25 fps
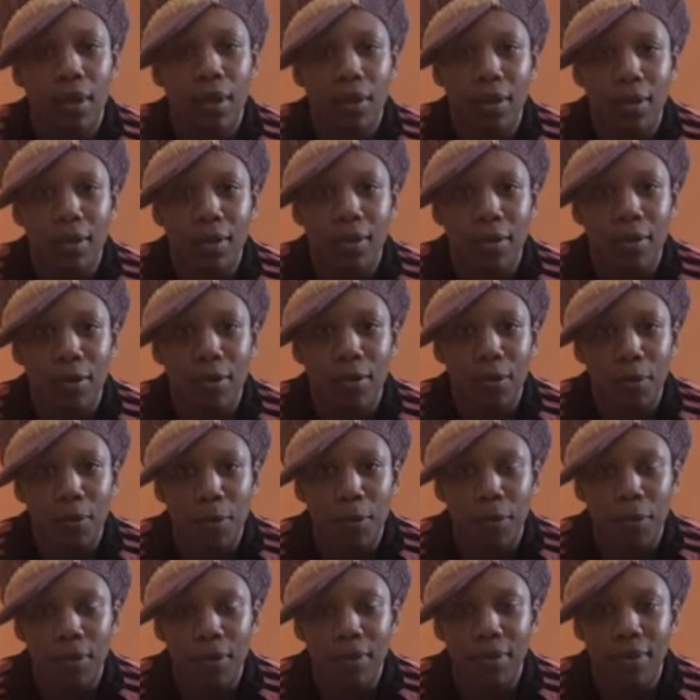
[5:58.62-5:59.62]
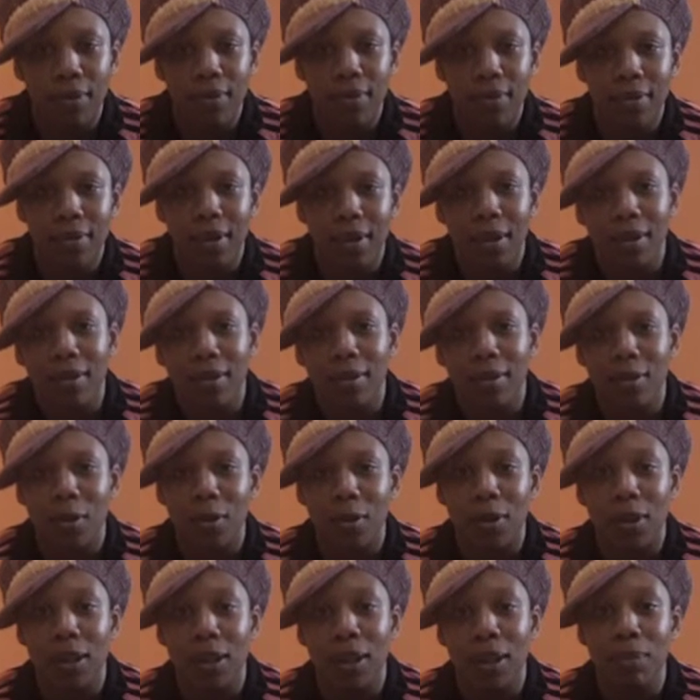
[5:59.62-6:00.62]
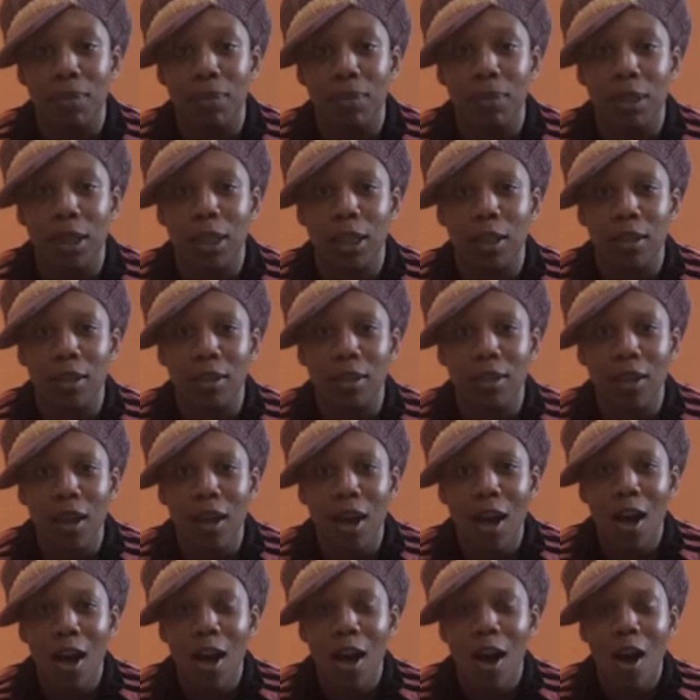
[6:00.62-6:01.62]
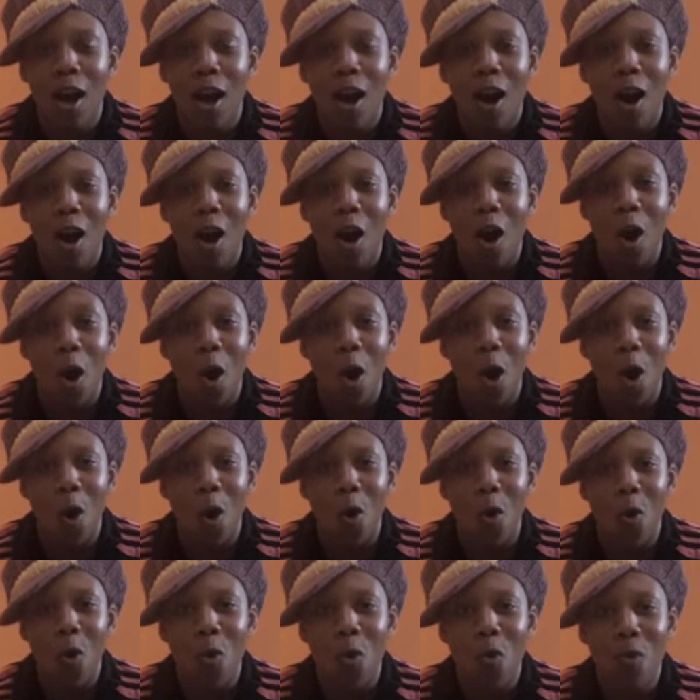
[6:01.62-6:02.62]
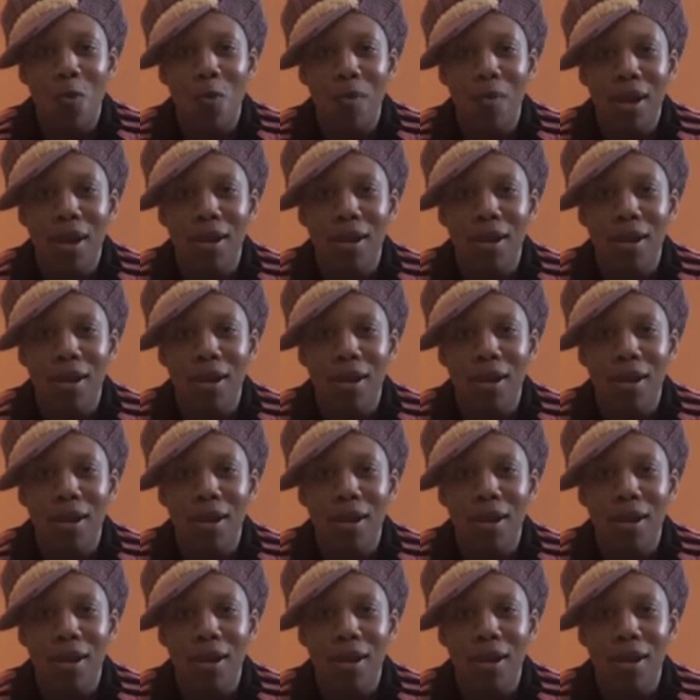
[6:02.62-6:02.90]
this new moon in solar eclipse is Om